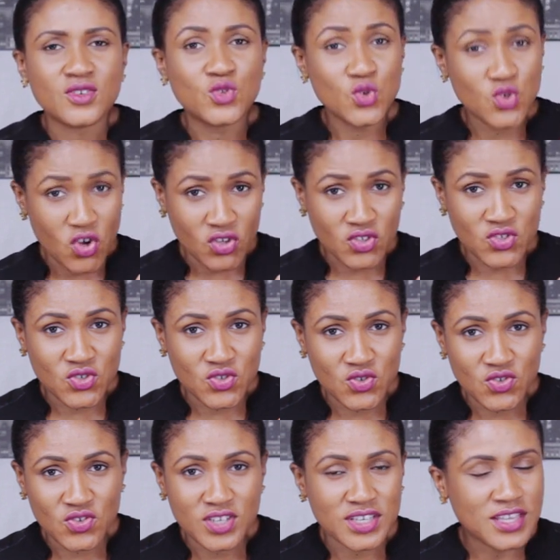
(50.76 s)
do not
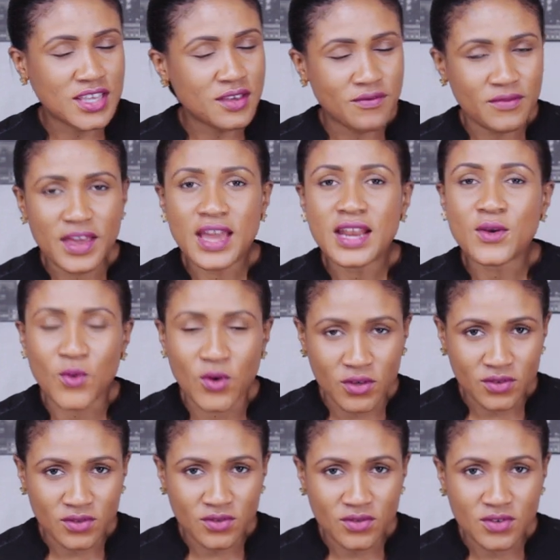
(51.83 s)
give
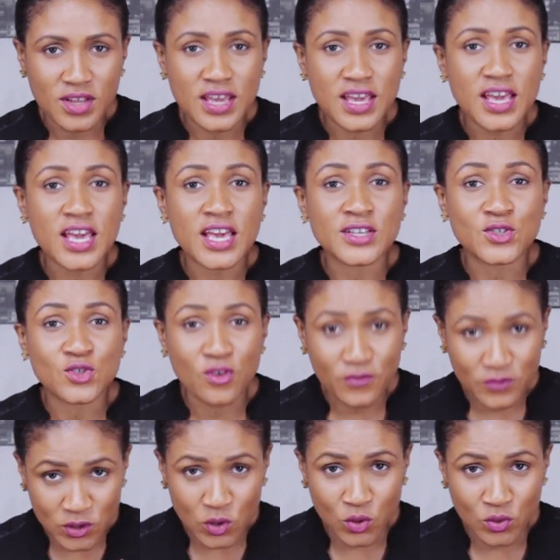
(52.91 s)
anyone a
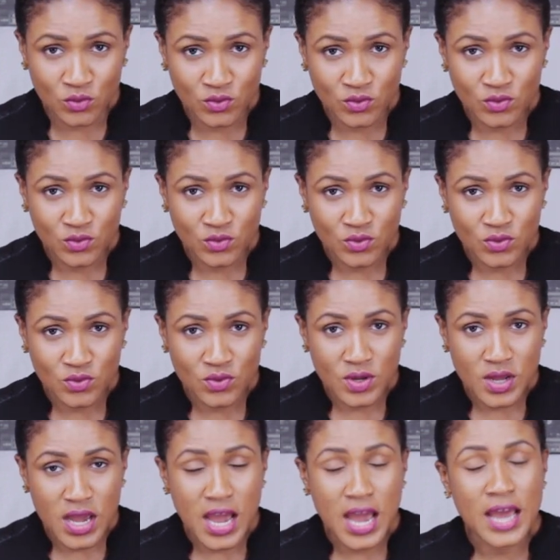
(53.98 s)
soft loan
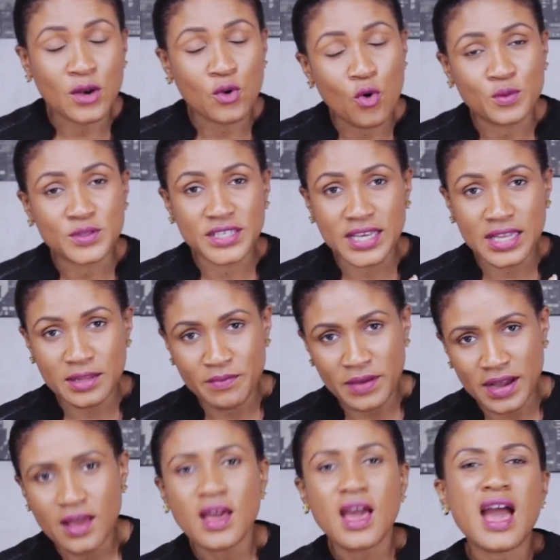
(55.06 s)
and hope to get it
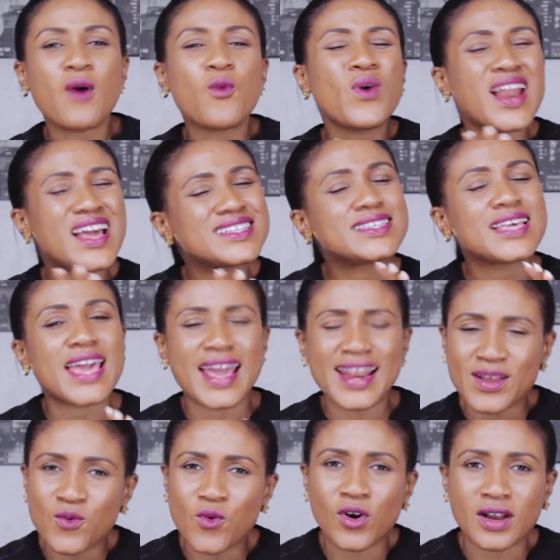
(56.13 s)
back. When I say
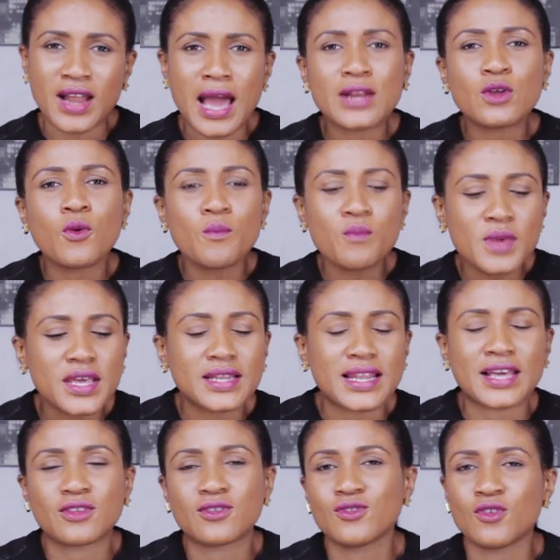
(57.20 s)
anyone, I don't mean
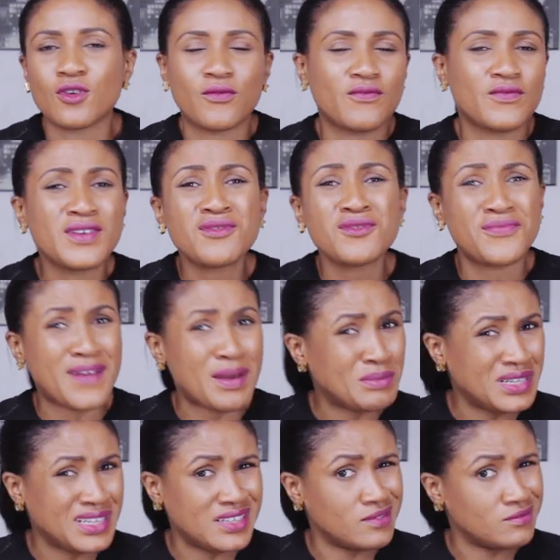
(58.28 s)
like your, even
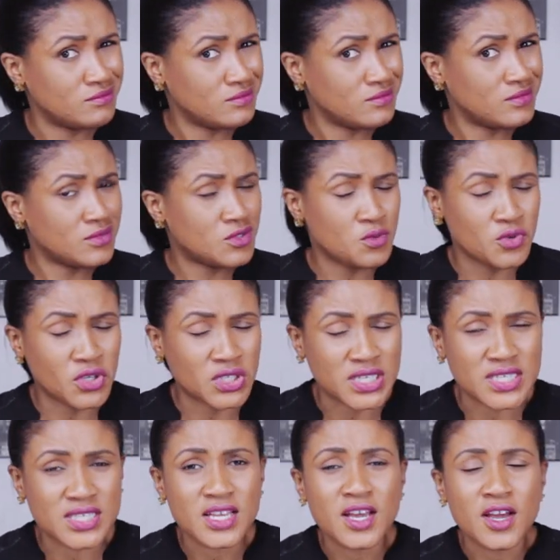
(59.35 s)
family, to be
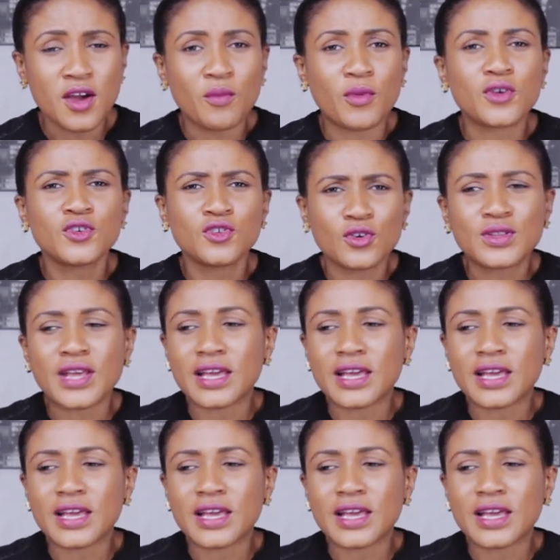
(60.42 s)
honest. But you know,